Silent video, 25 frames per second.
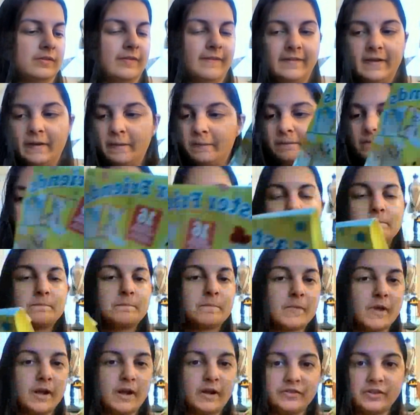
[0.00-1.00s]
Yep,
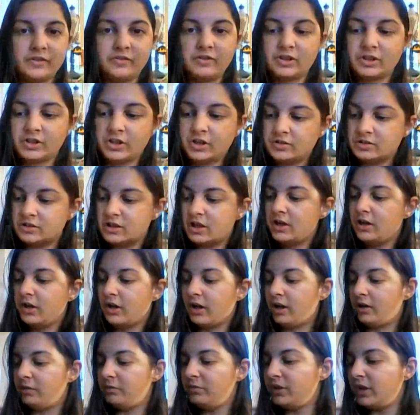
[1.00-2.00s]
I'll have to have a look at those.
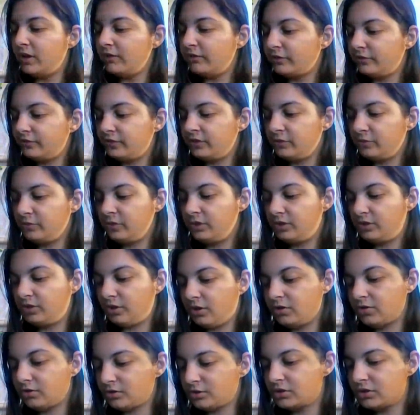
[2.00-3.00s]
The other thing we
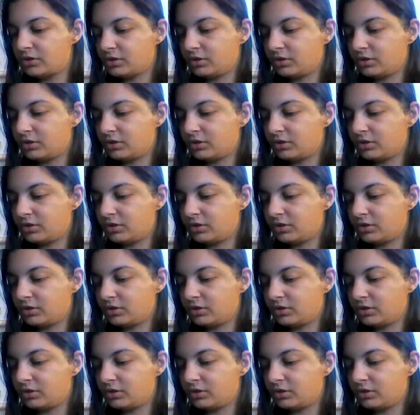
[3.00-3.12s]
got